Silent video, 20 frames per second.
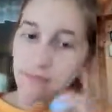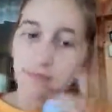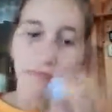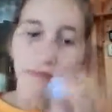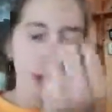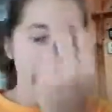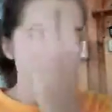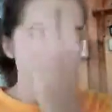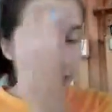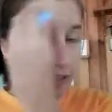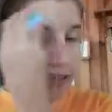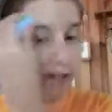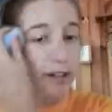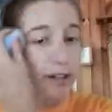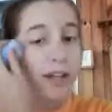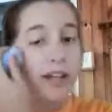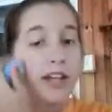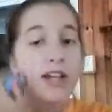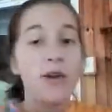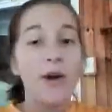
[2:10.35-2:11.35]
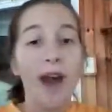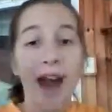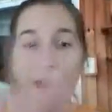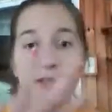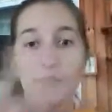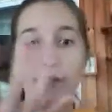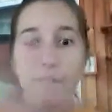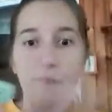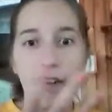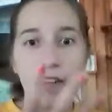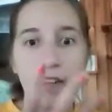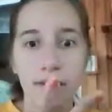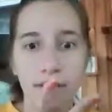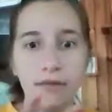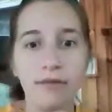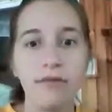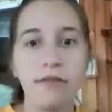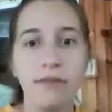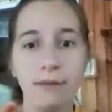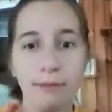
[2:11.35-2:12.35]
It doesn't look like you have a face
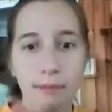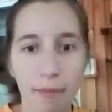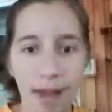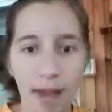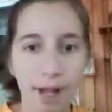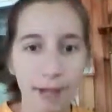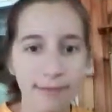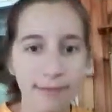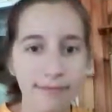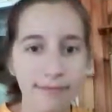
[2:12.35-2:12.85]
of makeup.